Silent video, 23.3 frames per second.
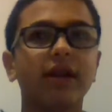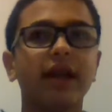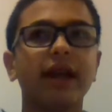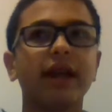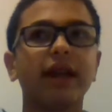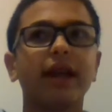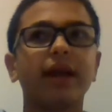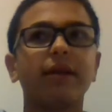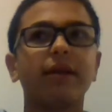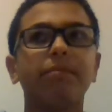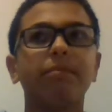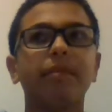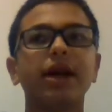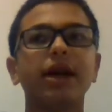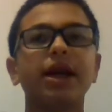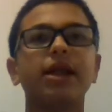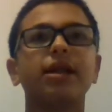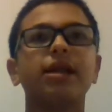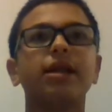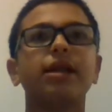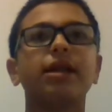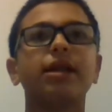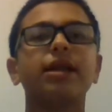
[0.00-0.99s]
They
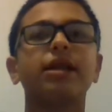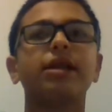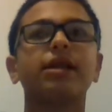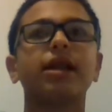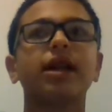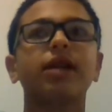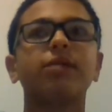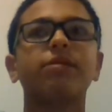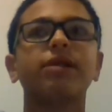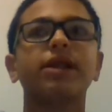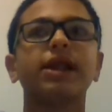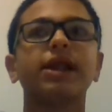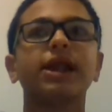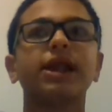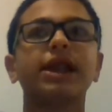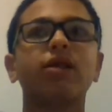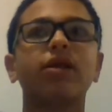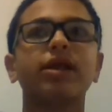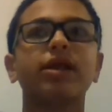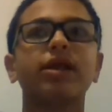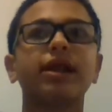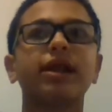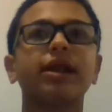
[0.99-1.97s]
made these types of
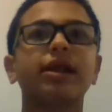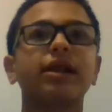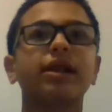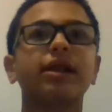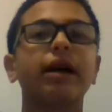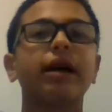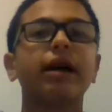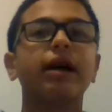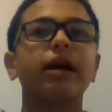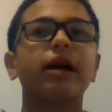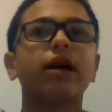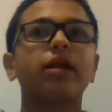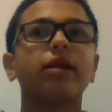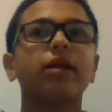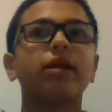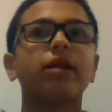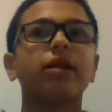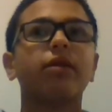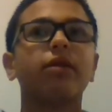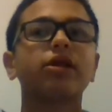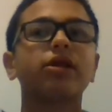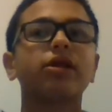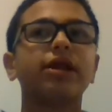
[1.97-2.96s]
serious things the
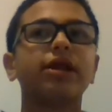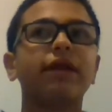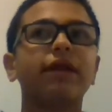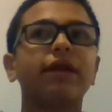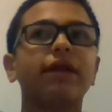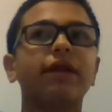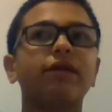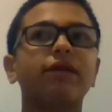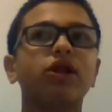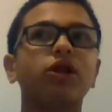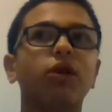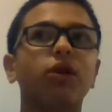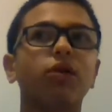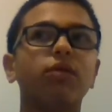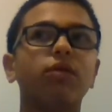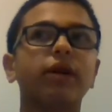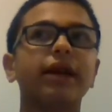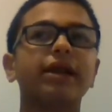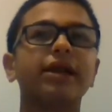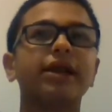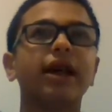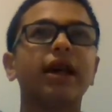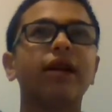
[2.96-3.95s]
punchline of a joke
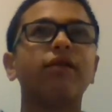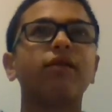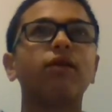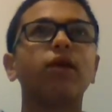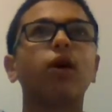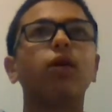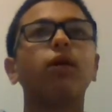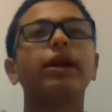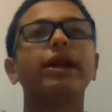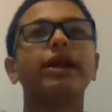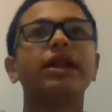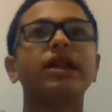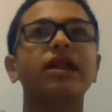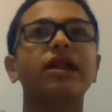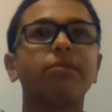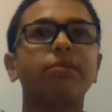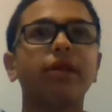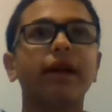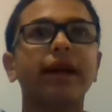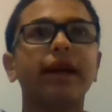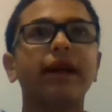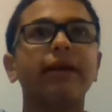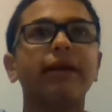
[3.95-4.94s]
instead of going deeper.
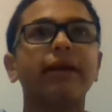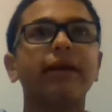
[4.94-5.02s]
Like,